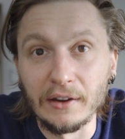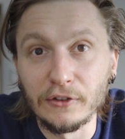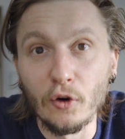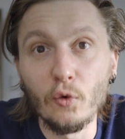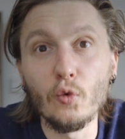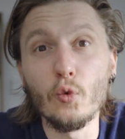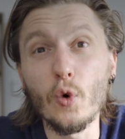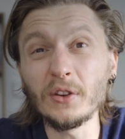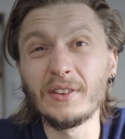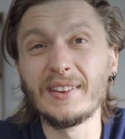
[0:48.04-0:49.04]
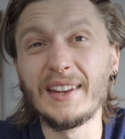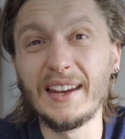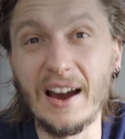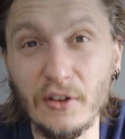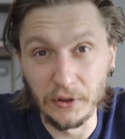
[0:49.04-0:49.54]
so what's
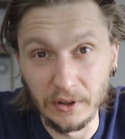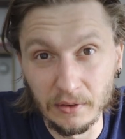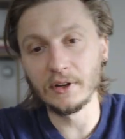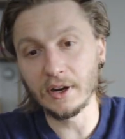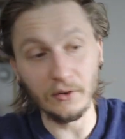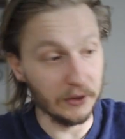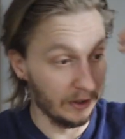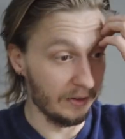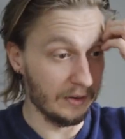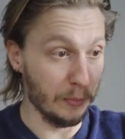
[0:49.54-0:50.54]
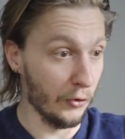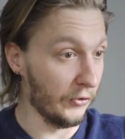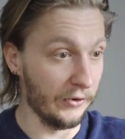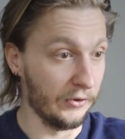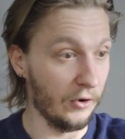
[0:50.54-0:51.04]
decanting? Decanting is the
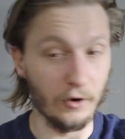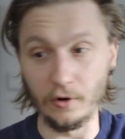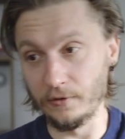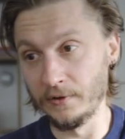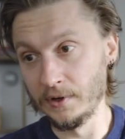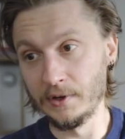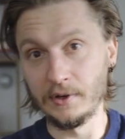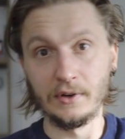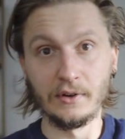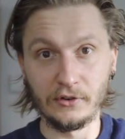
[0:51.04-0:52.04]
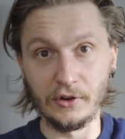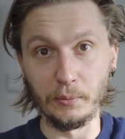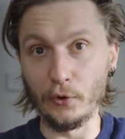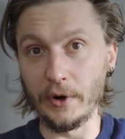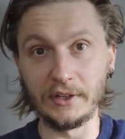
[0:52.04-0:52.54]
process of
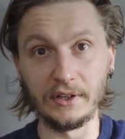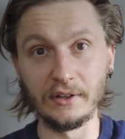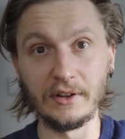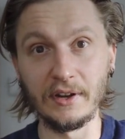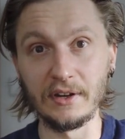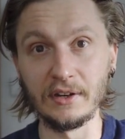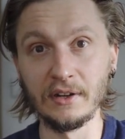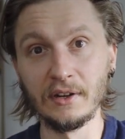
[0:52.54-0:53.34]
separating the